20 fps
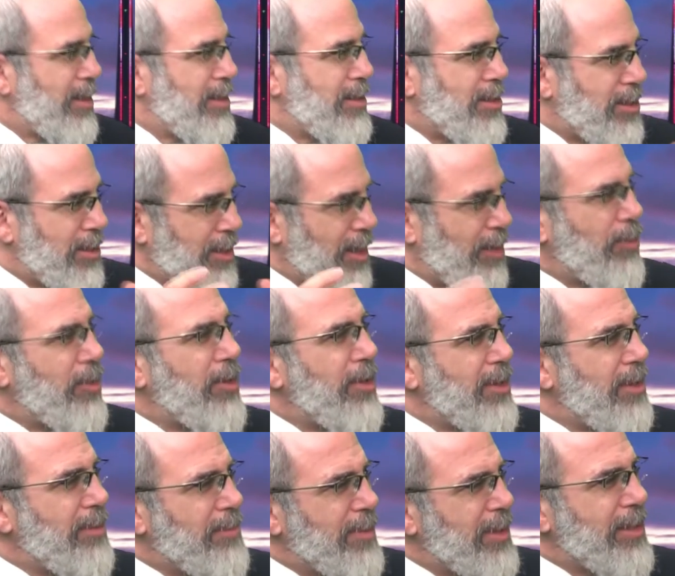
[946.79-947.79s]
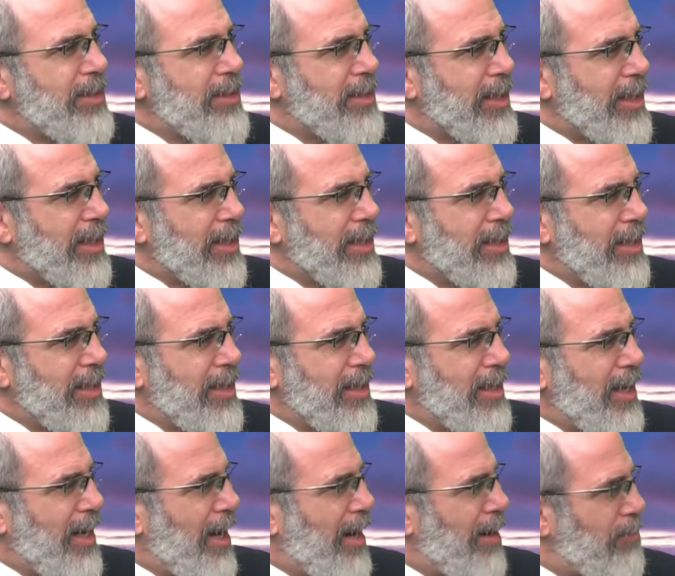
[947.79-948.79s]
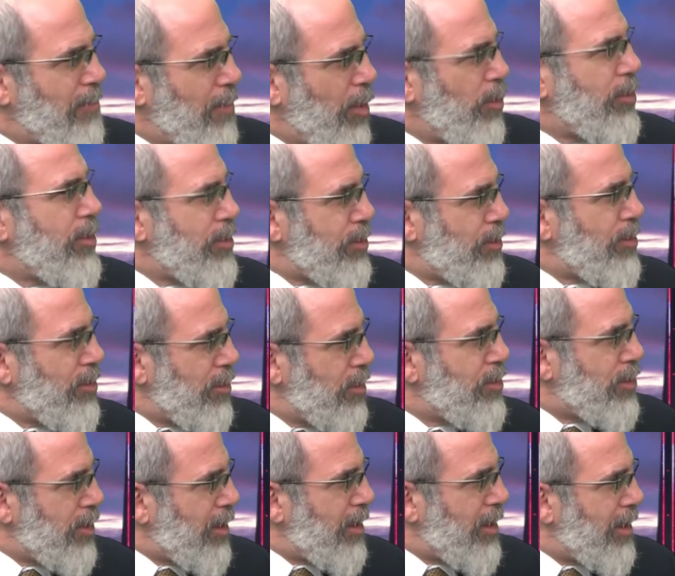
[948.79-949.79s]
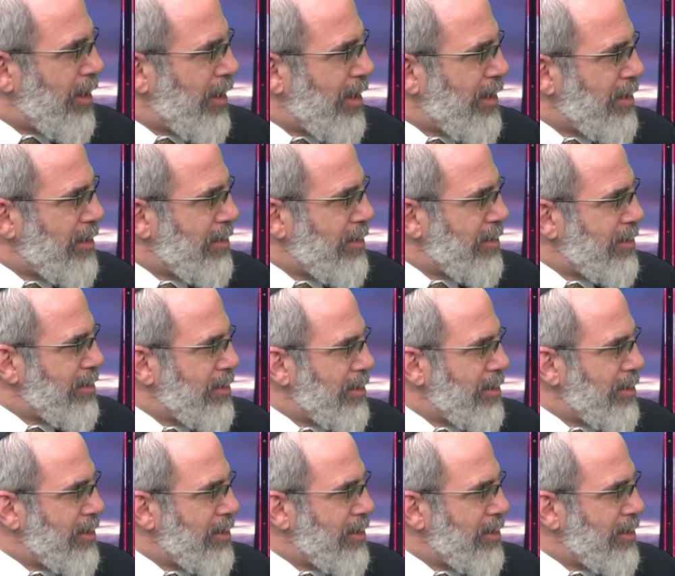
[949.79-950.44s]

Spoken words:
somewhere in the building, a motor turns on